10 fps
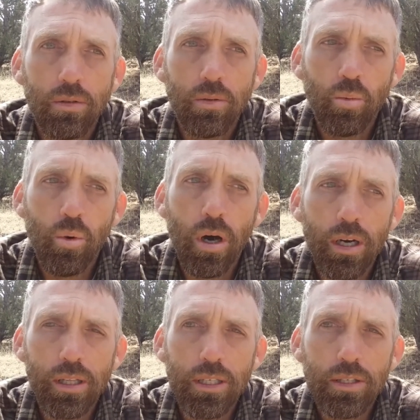one
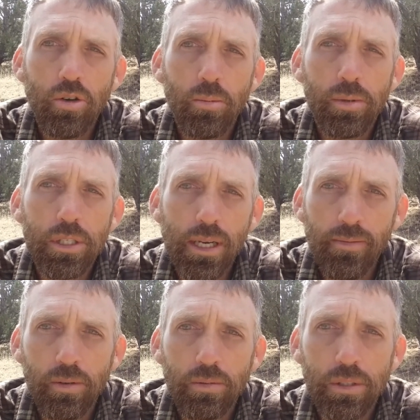in this group of
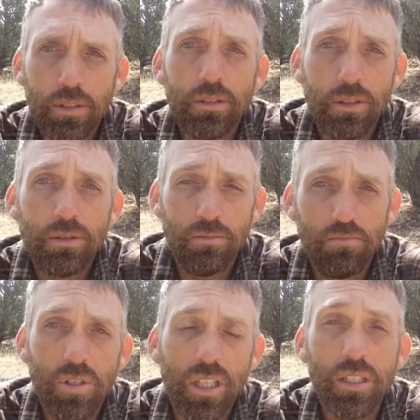7 was
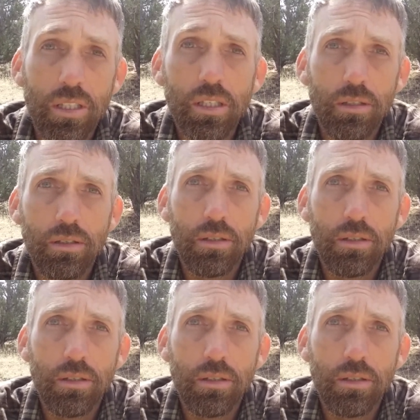decent.